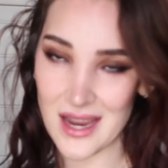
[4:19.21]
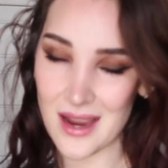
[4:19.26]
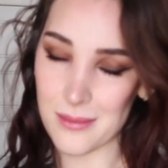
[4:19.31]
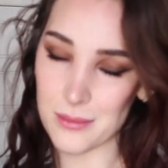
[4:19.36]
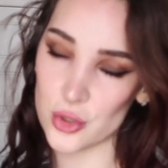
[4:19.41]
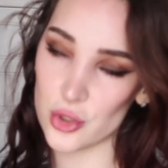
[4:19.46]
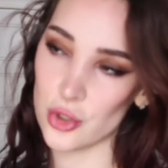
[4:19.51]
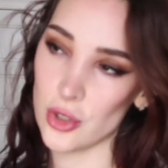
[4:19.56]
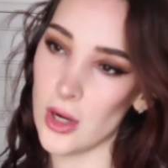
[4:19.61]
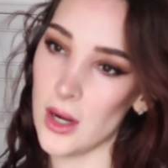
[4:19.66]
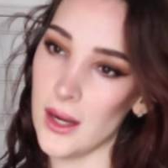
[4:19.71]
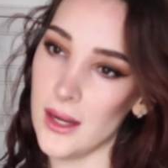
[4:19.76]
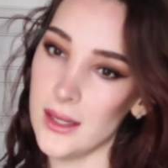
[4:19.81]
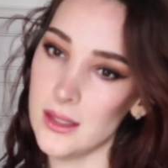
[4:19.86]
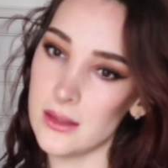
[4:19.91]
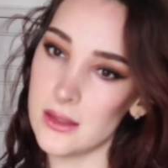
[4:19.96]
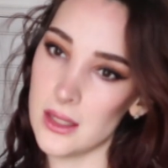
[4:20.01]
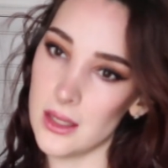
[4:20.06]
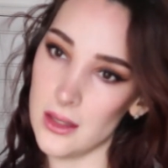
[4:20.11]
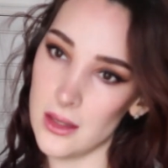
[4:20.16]
I'm
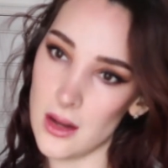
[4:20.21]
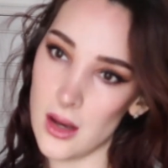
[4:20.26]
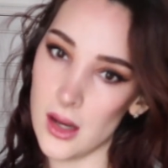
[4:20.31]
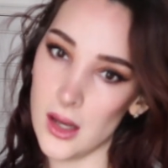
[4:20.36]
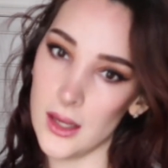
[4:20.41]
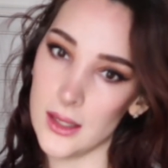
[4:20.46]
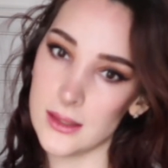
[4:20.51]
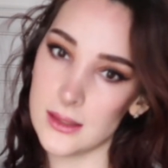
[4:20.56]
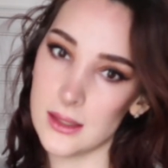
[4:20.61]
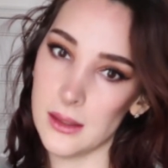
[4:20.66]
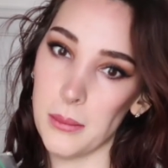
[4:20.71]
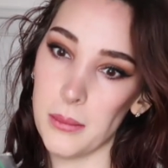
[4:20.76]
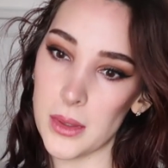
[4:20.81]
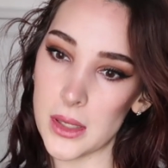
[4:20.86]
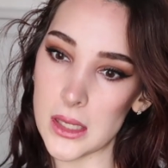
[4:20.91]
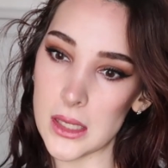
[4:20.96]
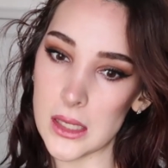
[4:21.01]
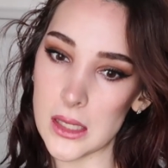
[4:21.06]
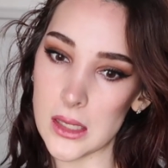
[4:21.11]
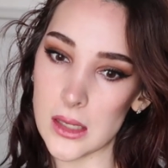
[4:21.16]
trying to not
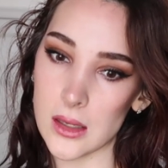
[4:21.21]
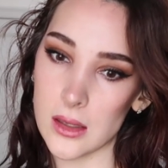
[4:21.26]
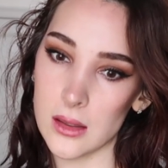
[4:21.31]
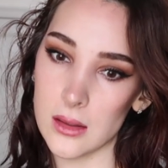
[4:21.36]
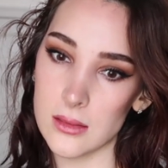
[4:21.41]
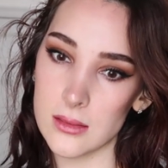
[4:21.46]
be